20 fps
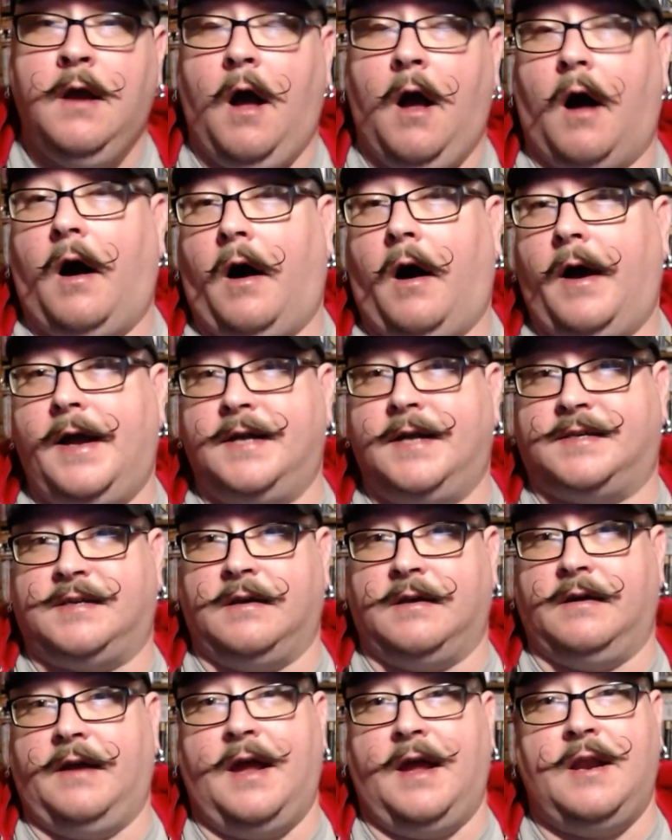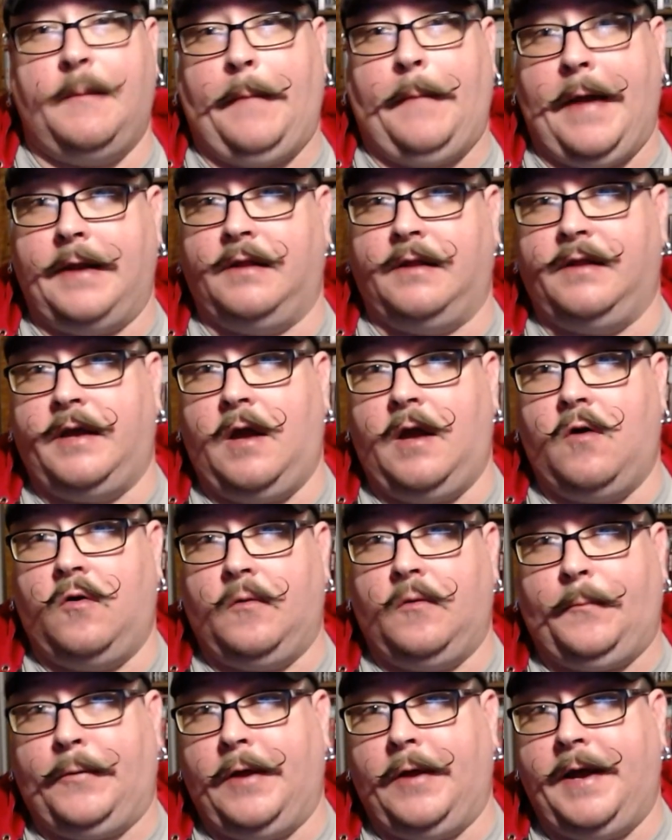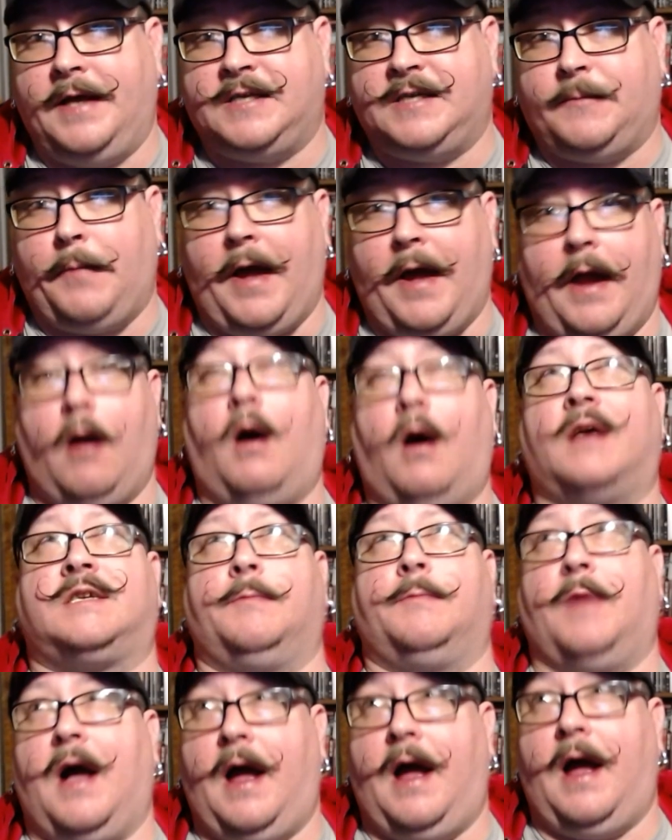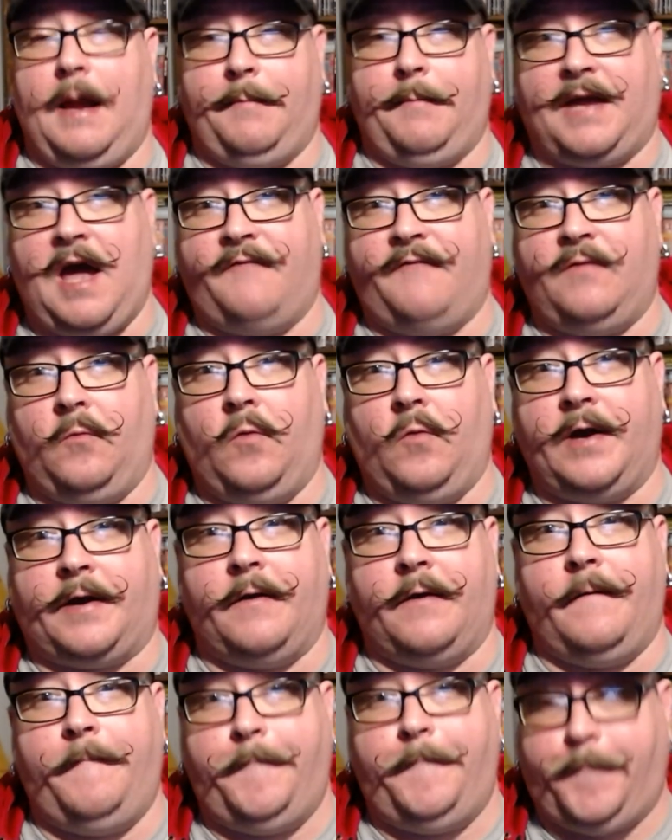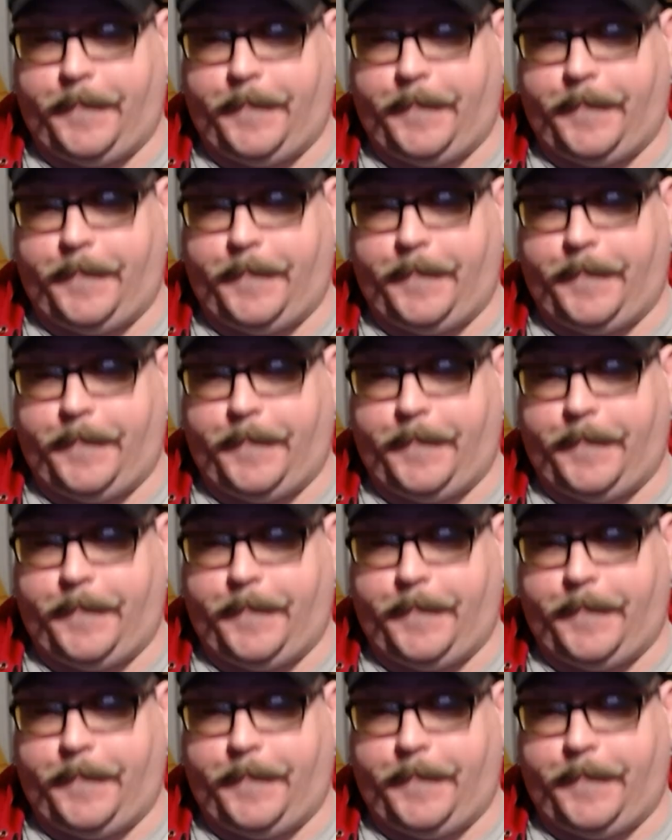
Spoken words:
It's an independently owned place by an awesome guy named Kevin Wickert.